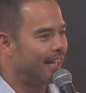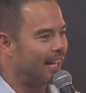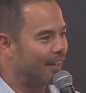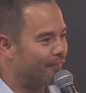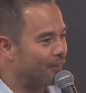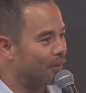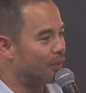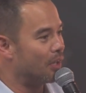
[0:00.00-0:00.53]
And
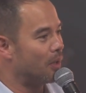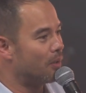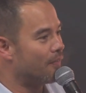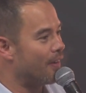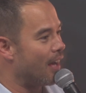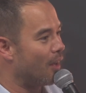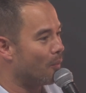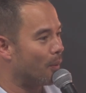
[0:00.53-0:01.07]
if you're new to
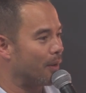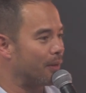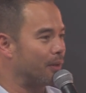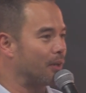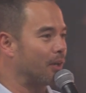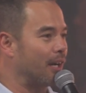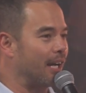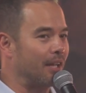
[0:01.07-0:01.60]
Vail, whether
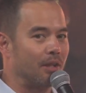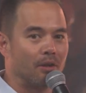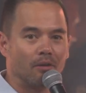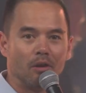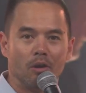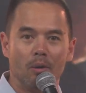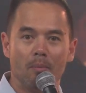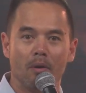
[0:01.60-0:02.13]
you're in the
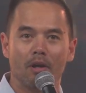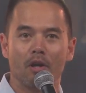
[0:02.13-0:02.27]
room